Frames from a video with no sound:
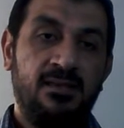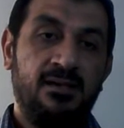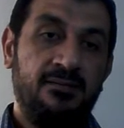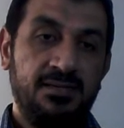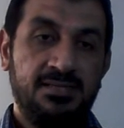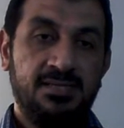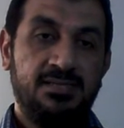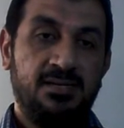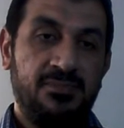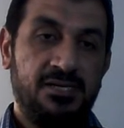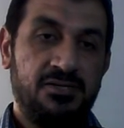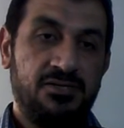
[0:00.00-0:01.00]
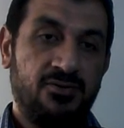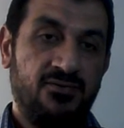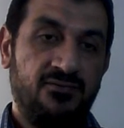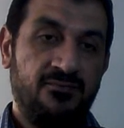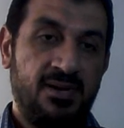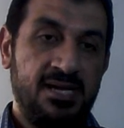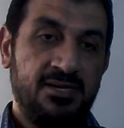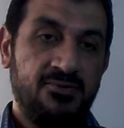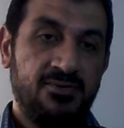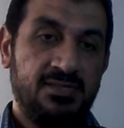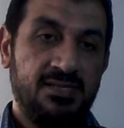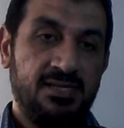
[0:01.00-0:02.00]
And this is a picture of
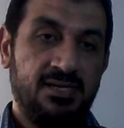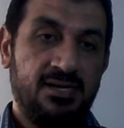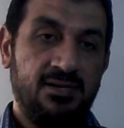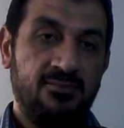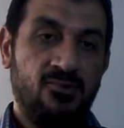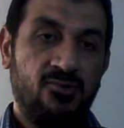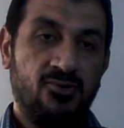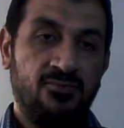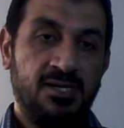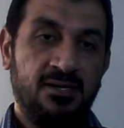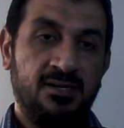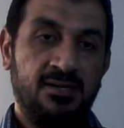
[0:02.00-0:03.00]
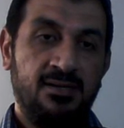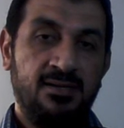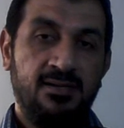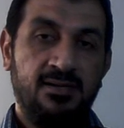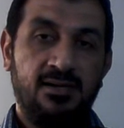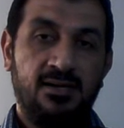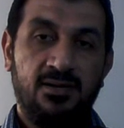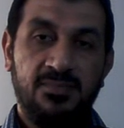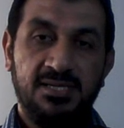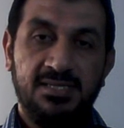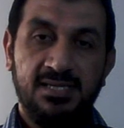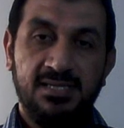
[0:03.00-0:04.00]
microcytic hypochromic
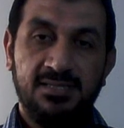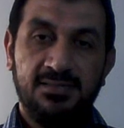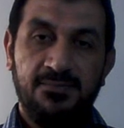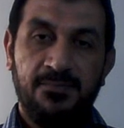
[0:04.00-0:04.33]
RBCs.